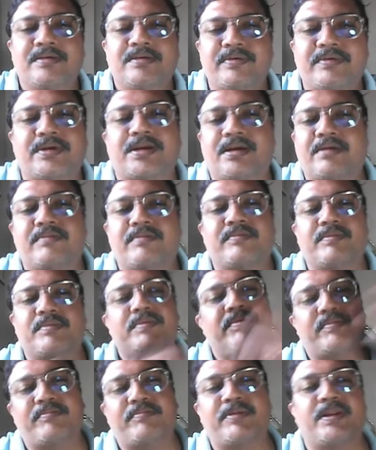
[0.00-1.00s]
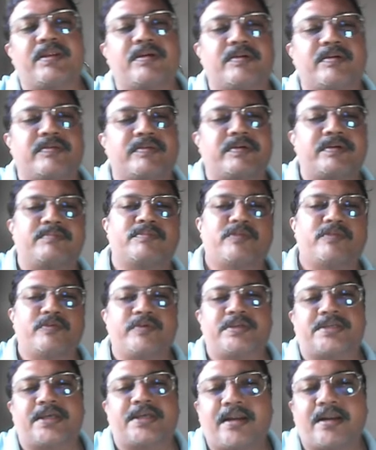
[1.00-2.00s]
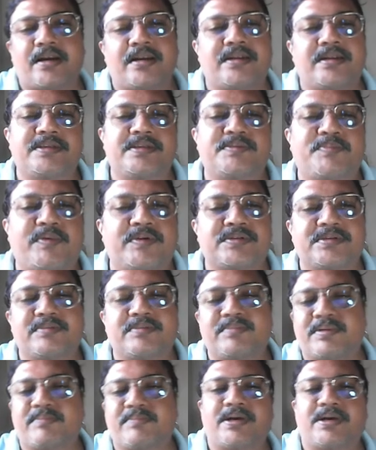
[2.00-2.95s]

With many of the movies and all, it is possible,